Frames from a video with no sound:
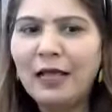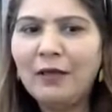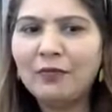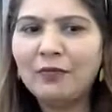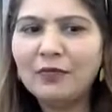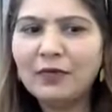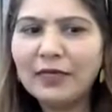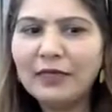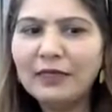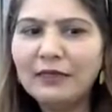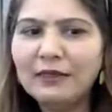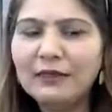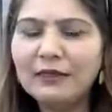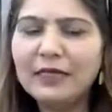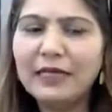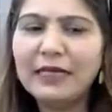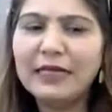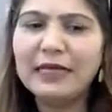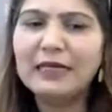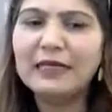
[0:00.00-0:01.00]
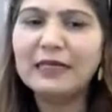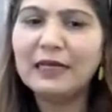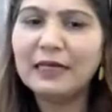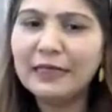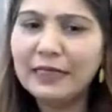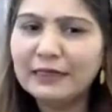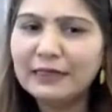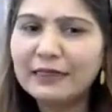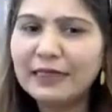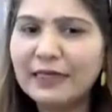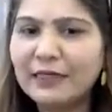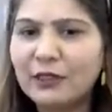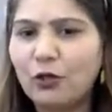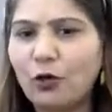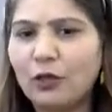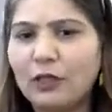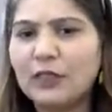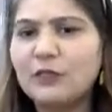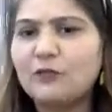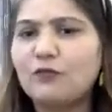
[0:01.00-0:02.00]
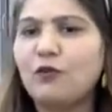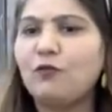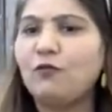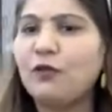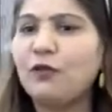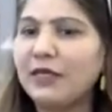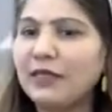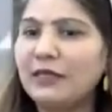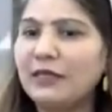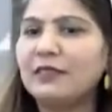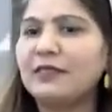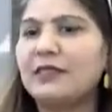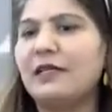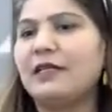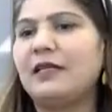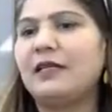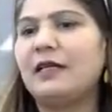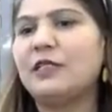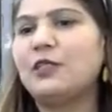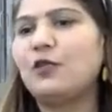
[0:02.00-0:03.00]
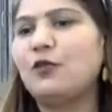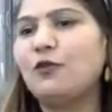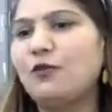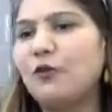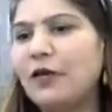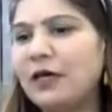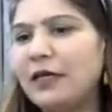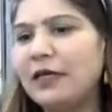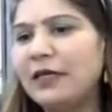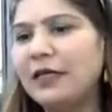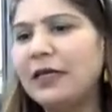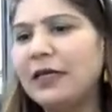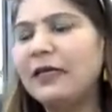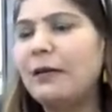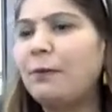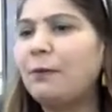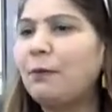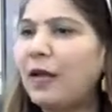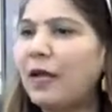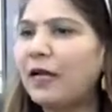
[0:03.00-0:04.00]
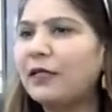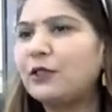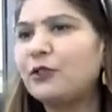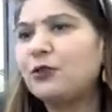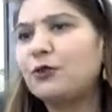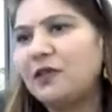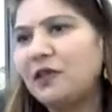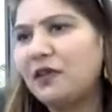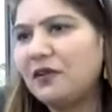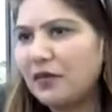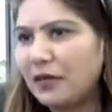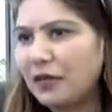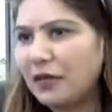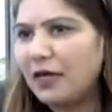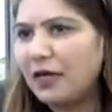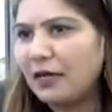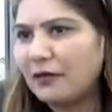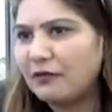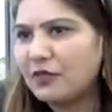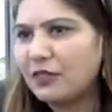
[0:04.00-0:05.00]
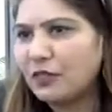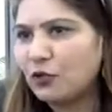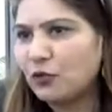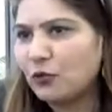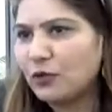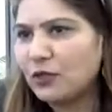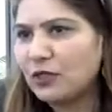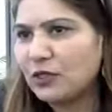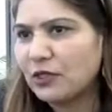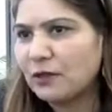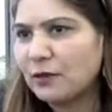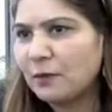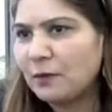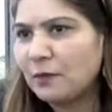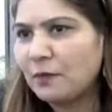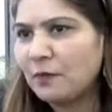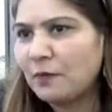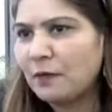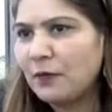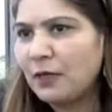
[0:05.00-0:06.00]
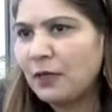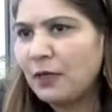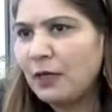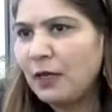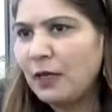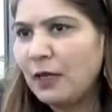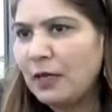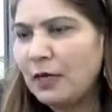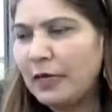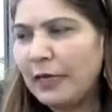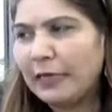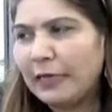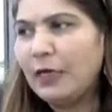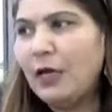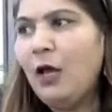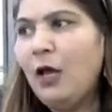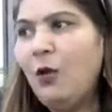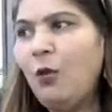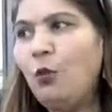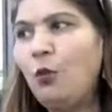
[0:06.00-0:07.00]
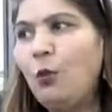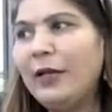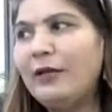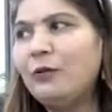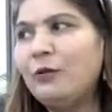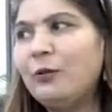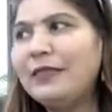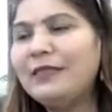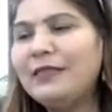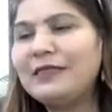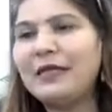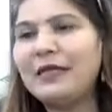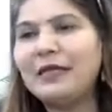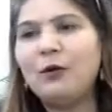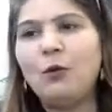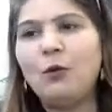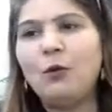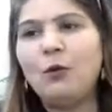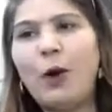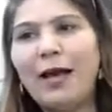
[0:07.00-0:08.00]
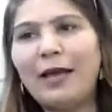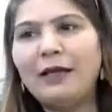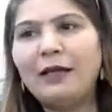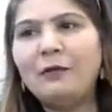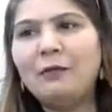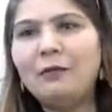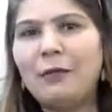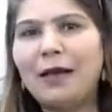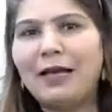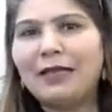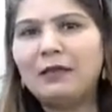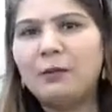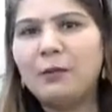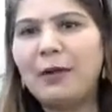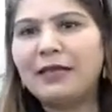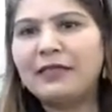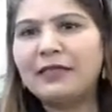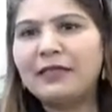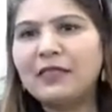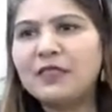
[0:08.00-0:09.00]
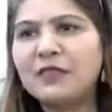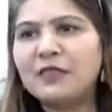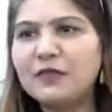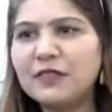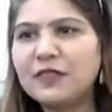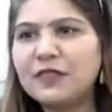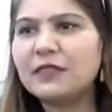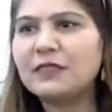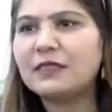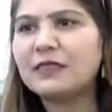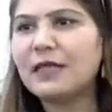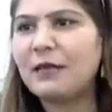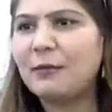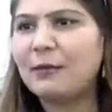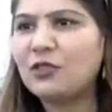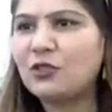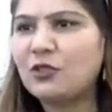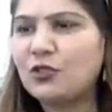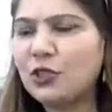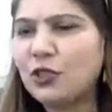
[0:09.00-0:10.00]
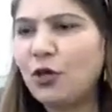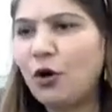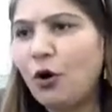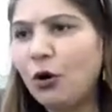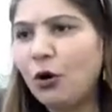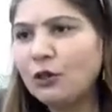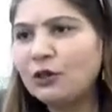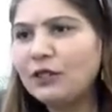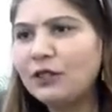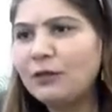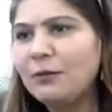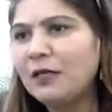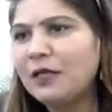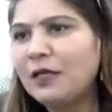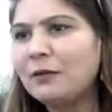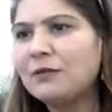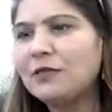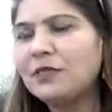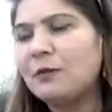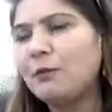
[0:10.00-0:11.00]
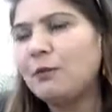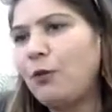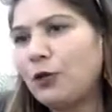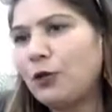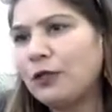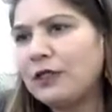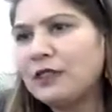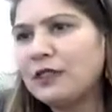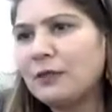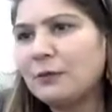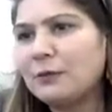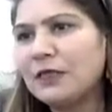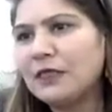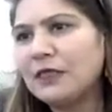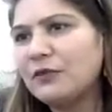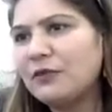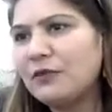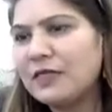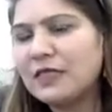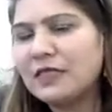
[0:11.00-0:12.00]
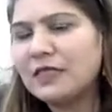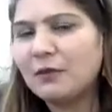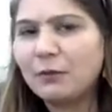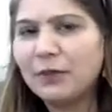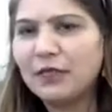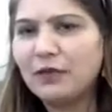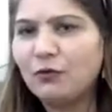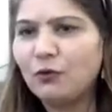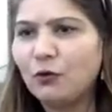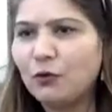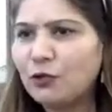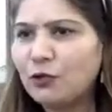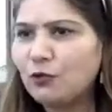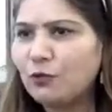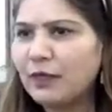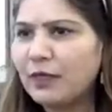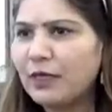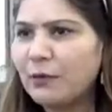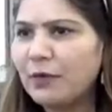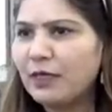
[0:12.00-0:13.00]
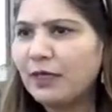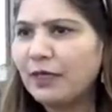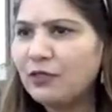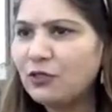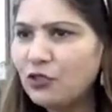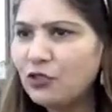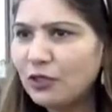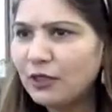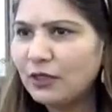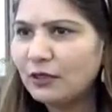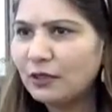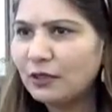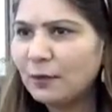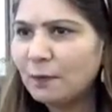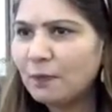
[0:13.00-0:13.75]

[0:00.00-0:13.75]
then they can connect that knowledge from various areas of learning and apply into their real life situation. Like when we say why mathematics, physics, chemistry, all three becomes important subjects when somebody wants to become an engineer.